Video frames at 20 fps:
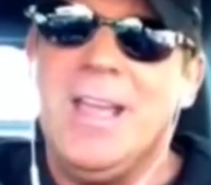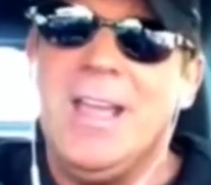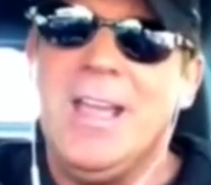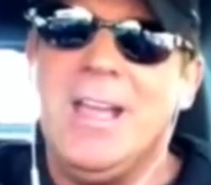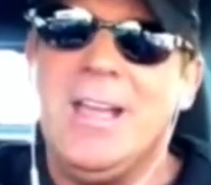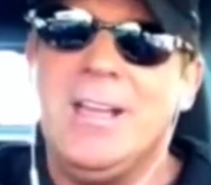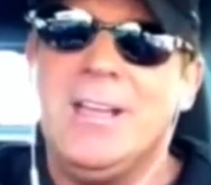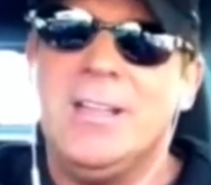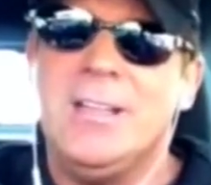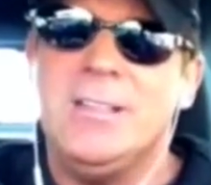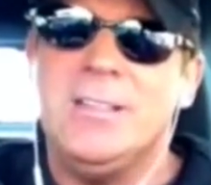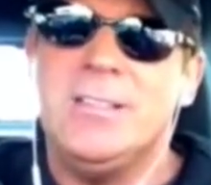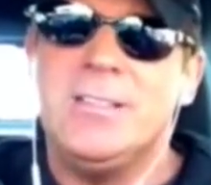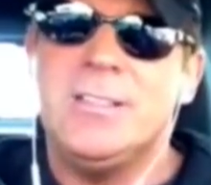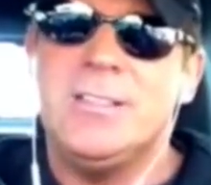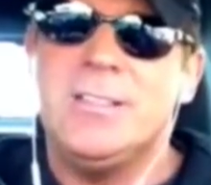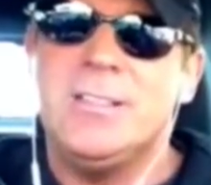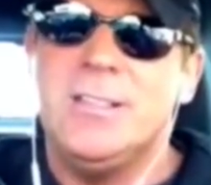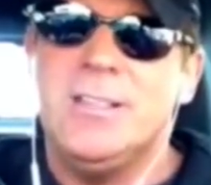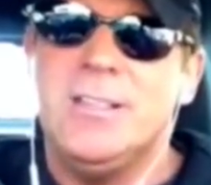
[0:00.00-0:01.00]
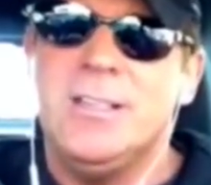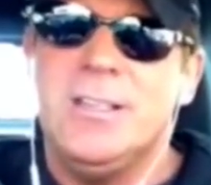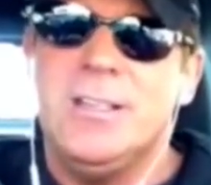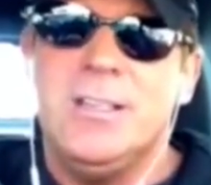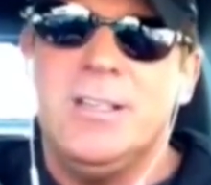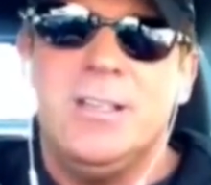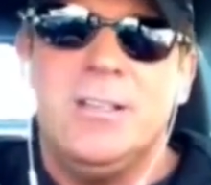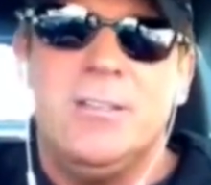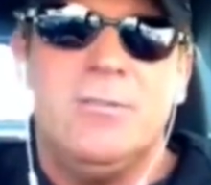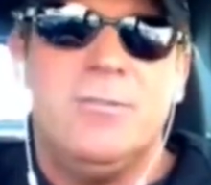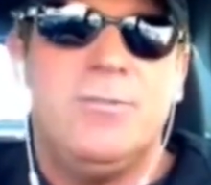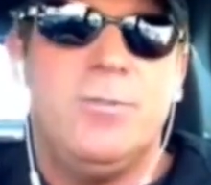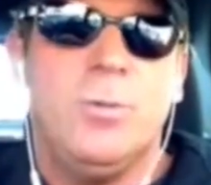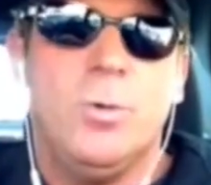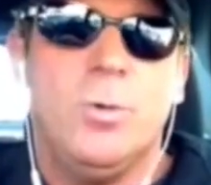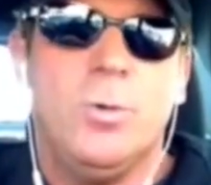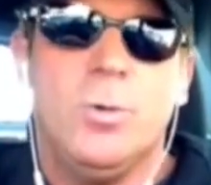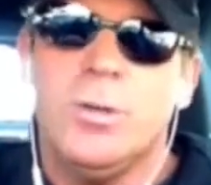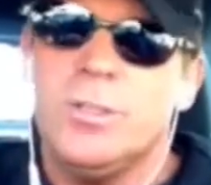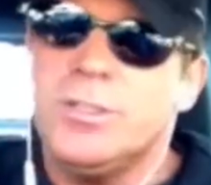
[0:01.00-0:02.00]
And
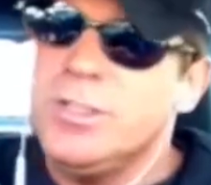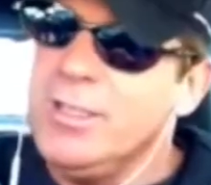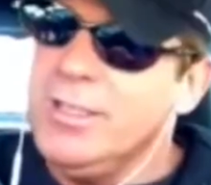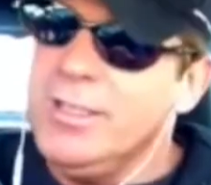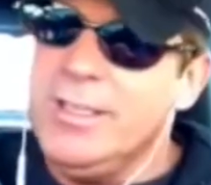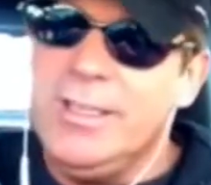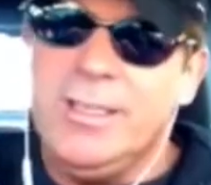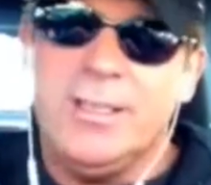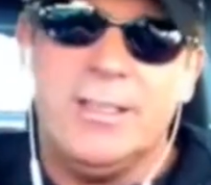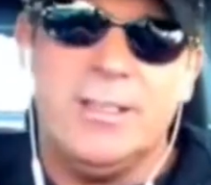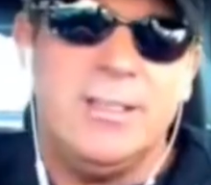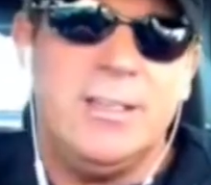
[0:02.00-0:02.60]
fortunately,